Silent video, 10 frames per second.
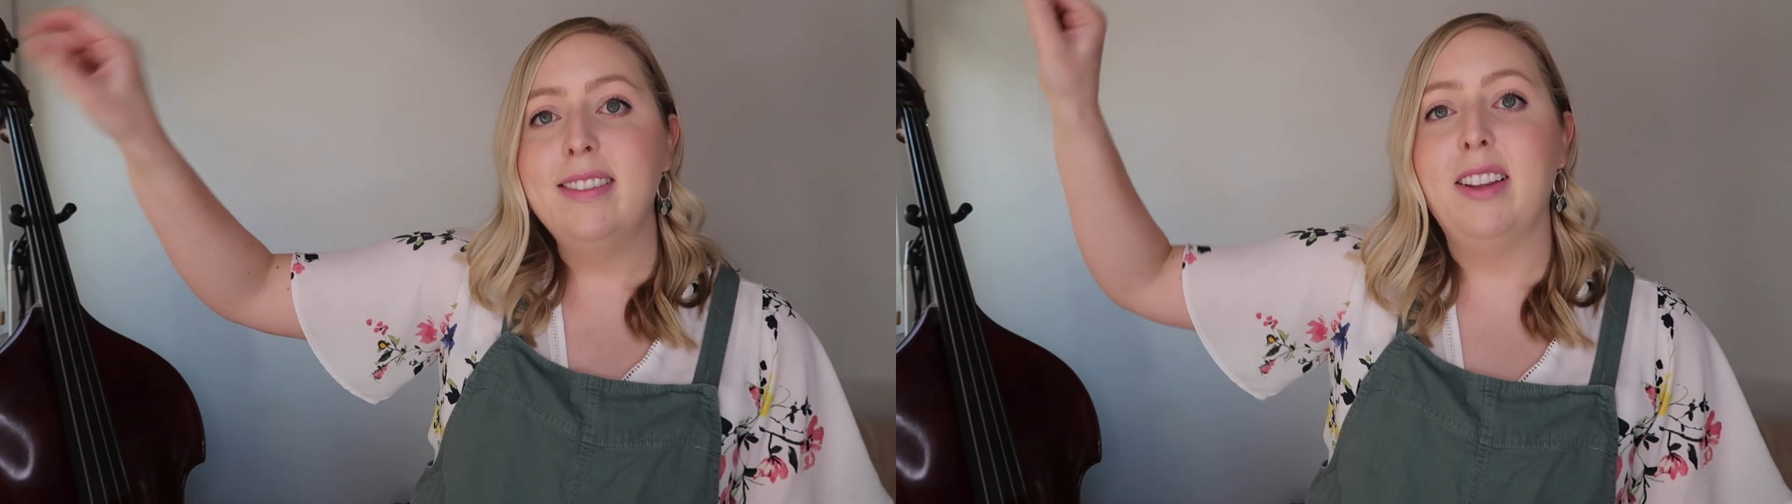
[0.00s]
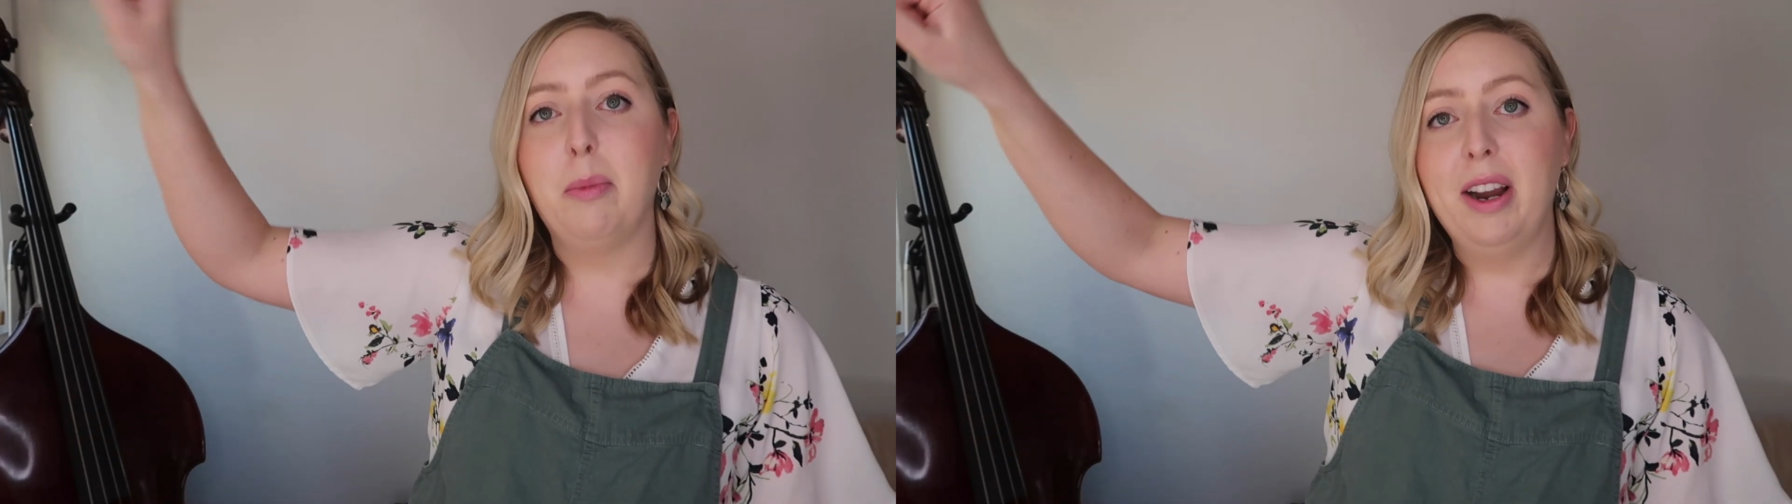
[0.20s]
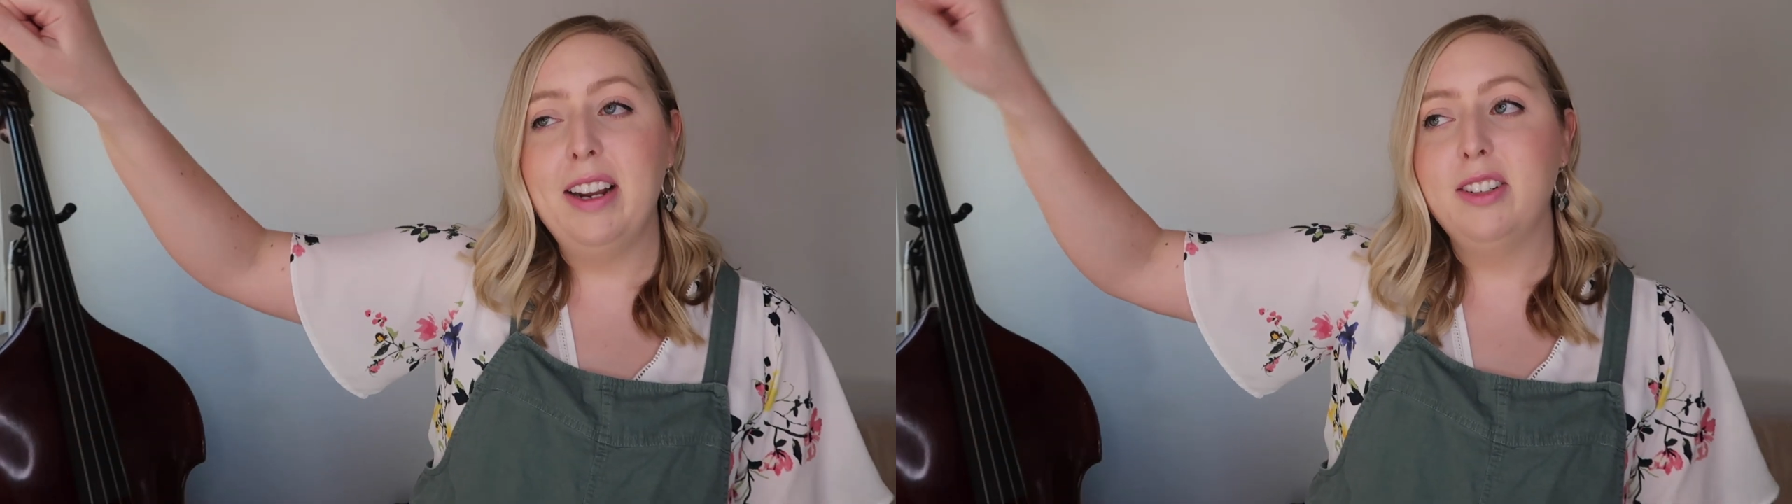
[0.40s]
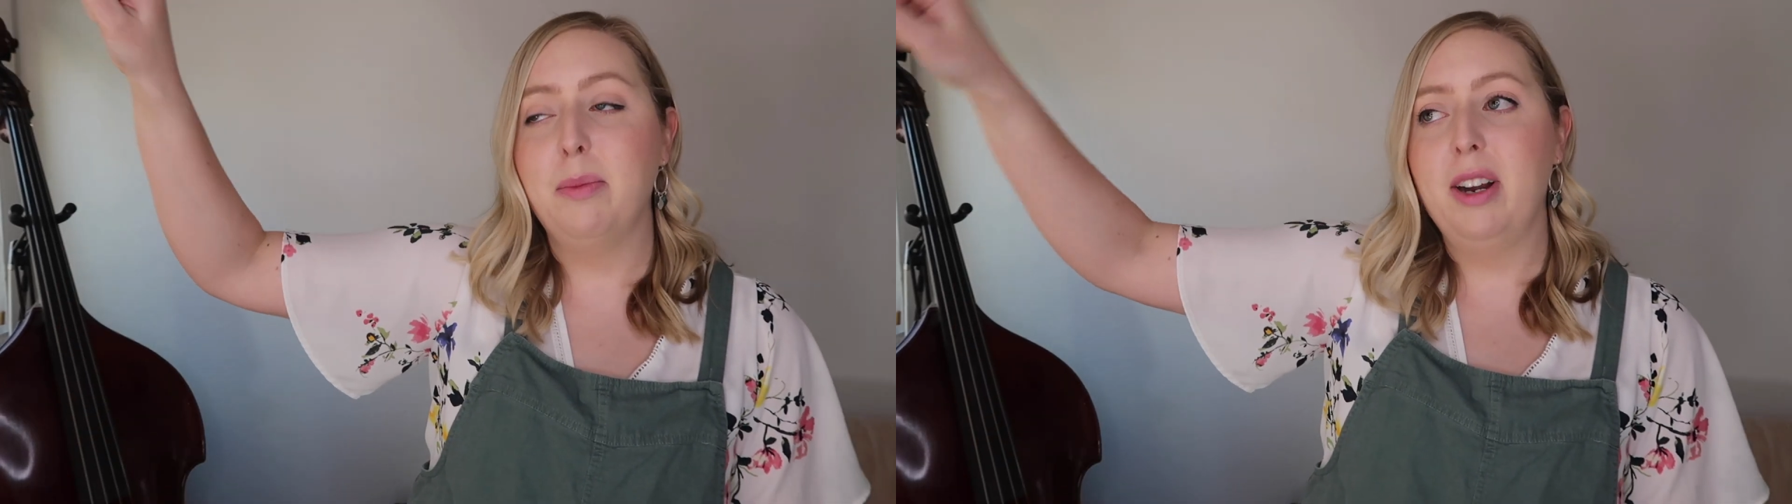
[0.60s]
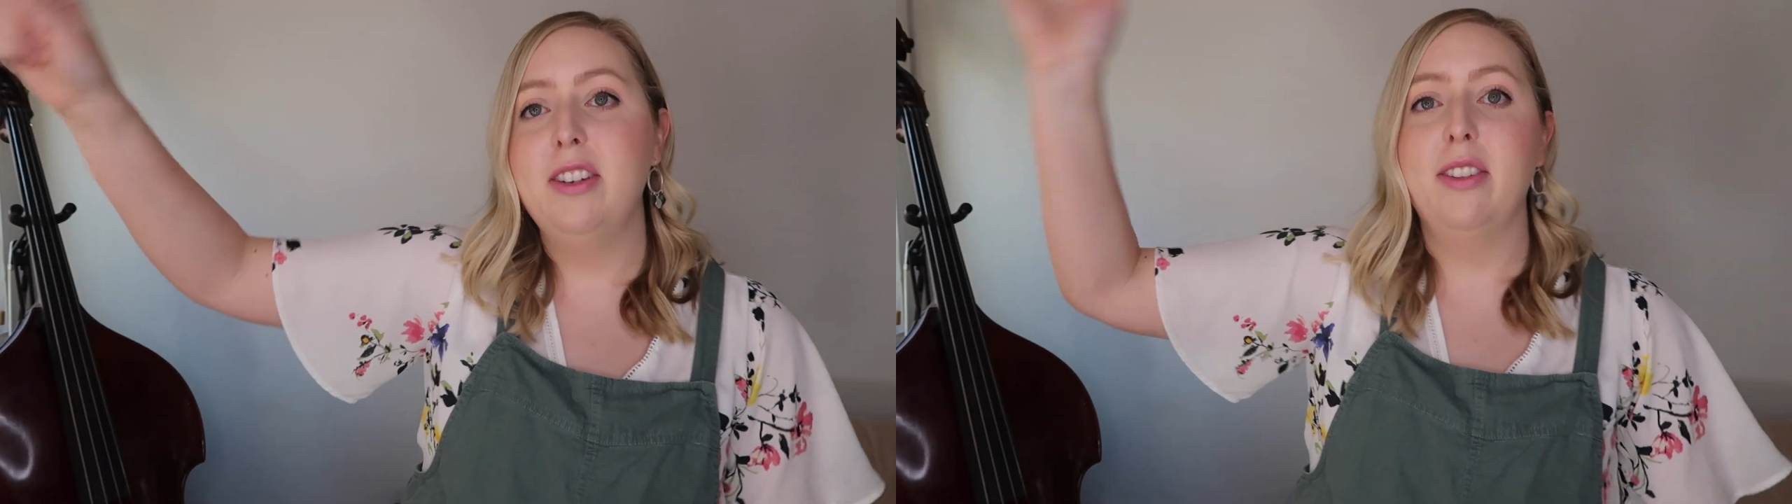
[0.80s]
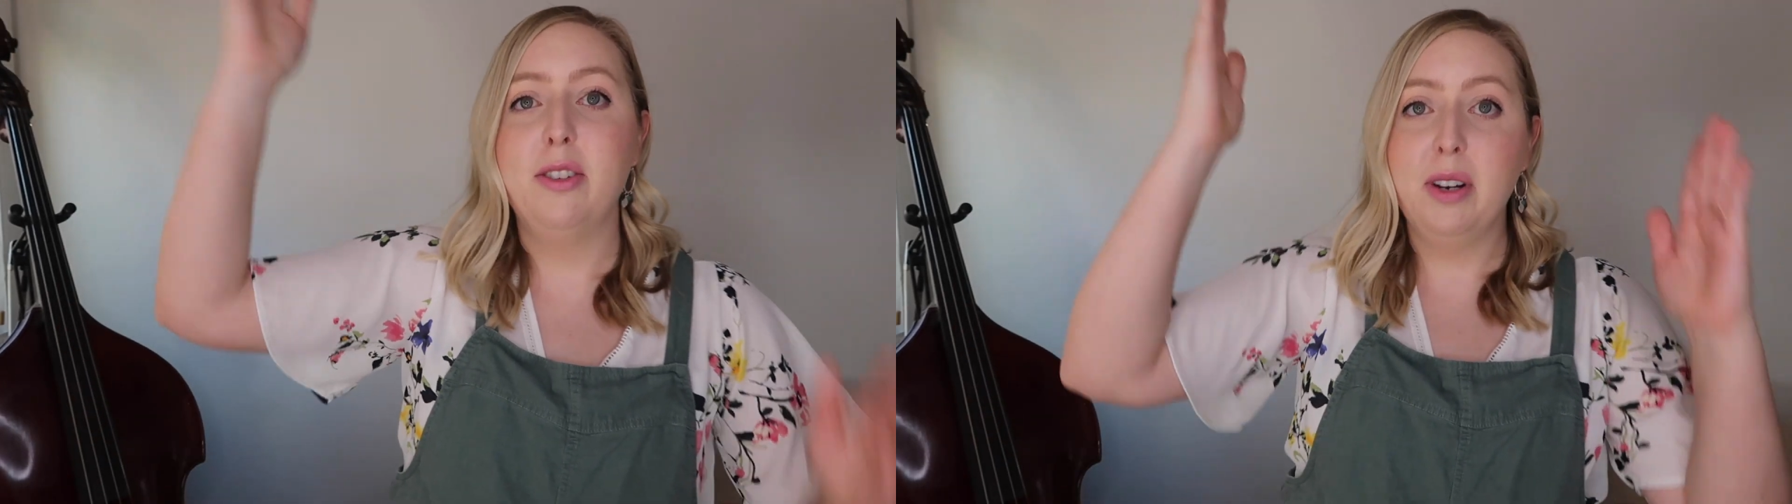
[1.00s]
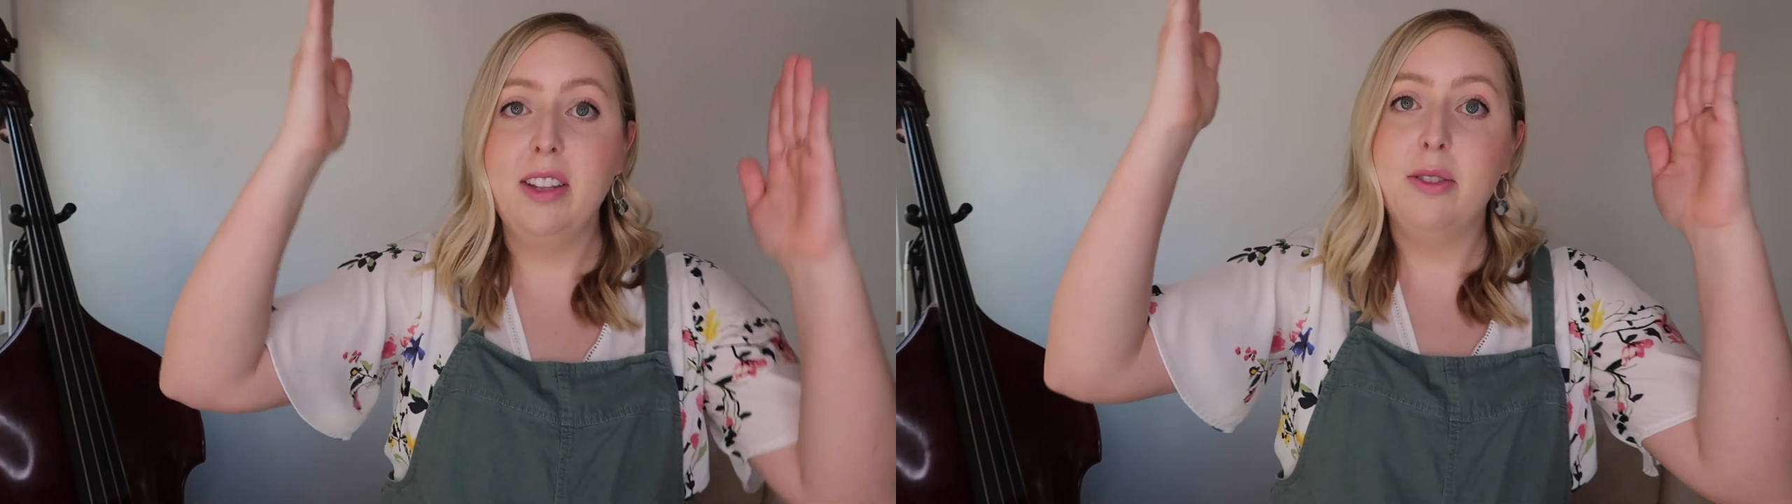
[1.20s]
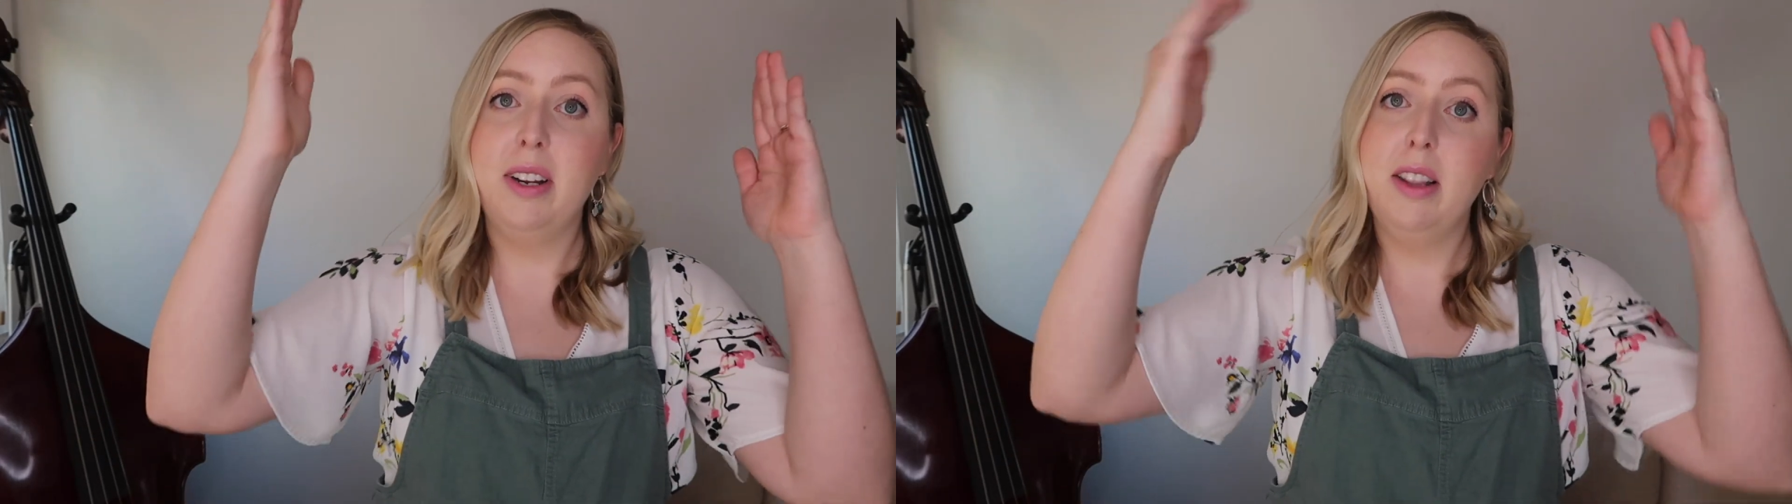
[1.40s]
on the branch and the
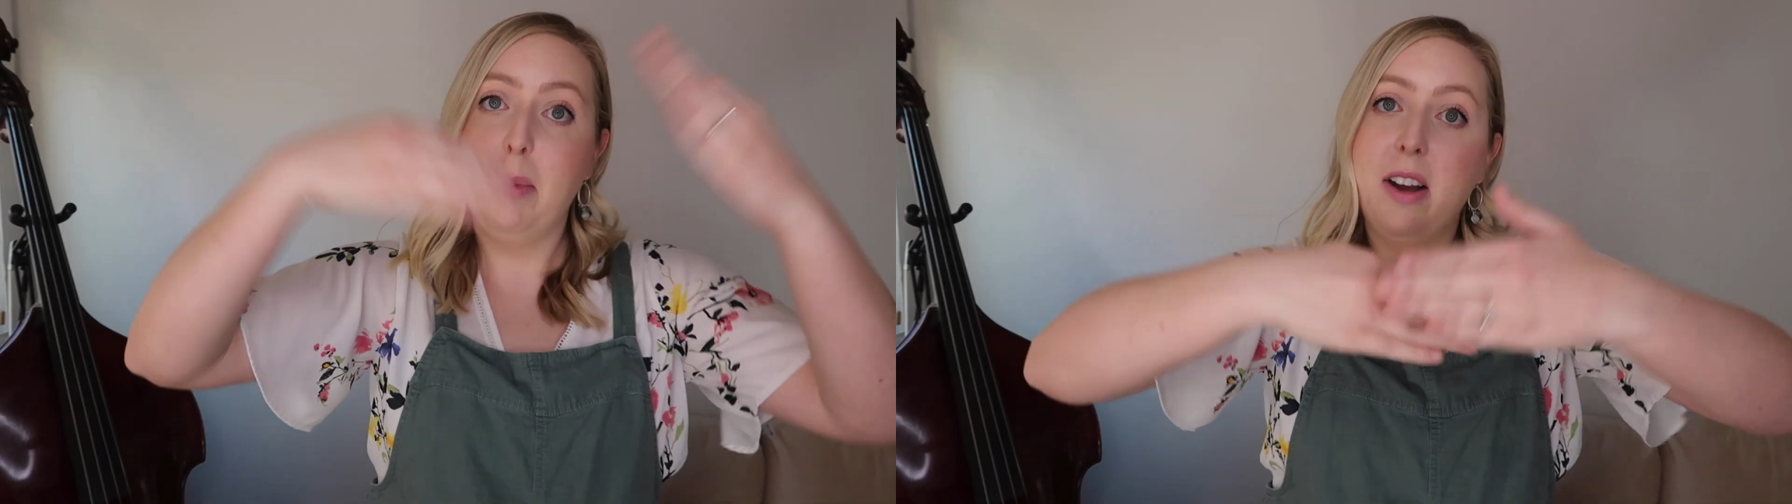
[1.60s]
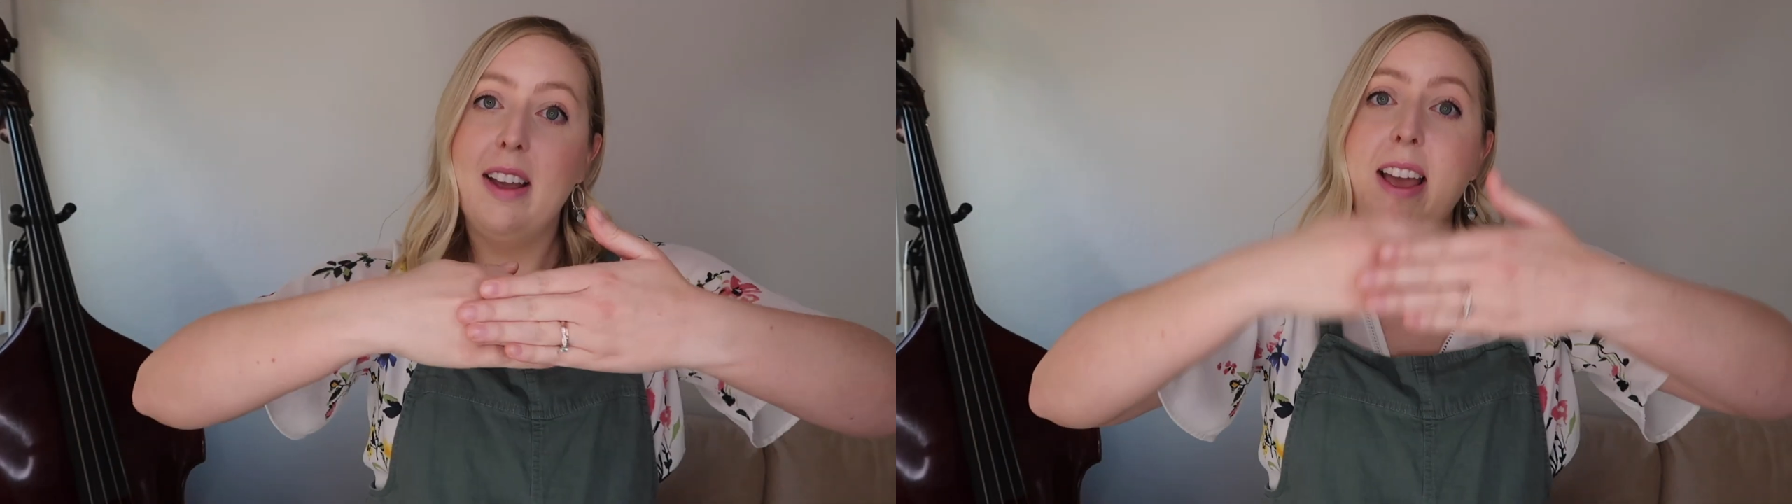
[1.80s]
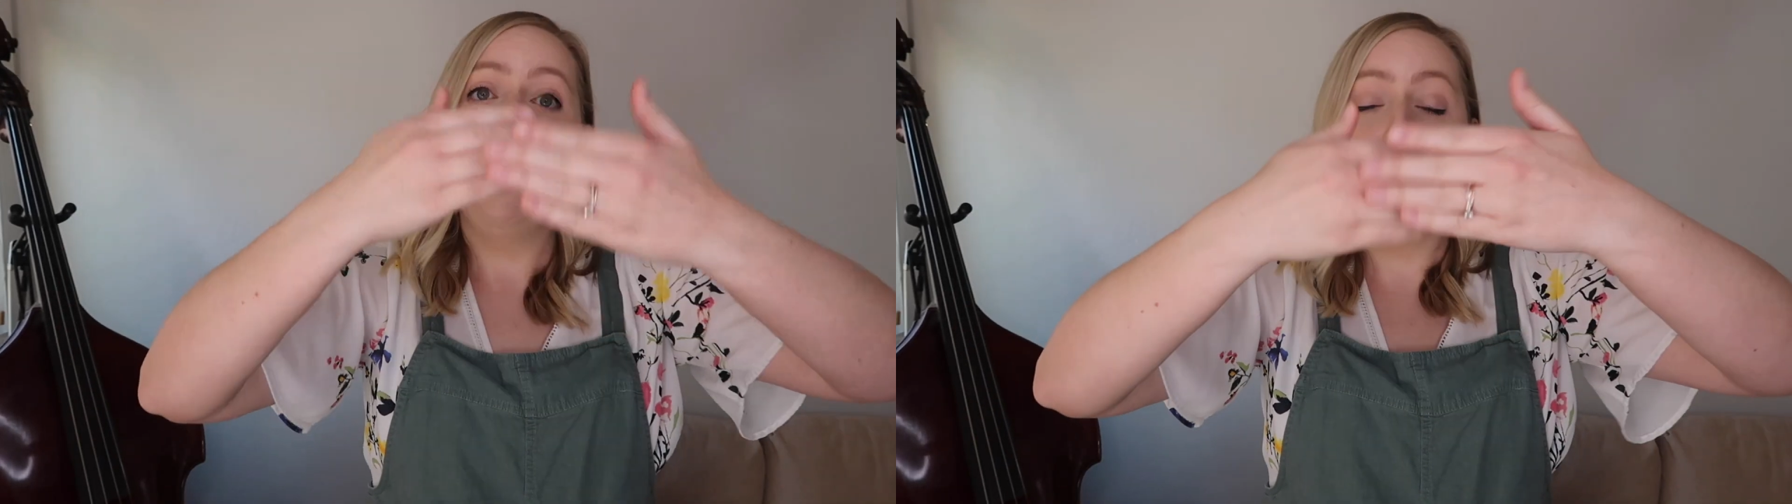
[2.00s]
tree in the bog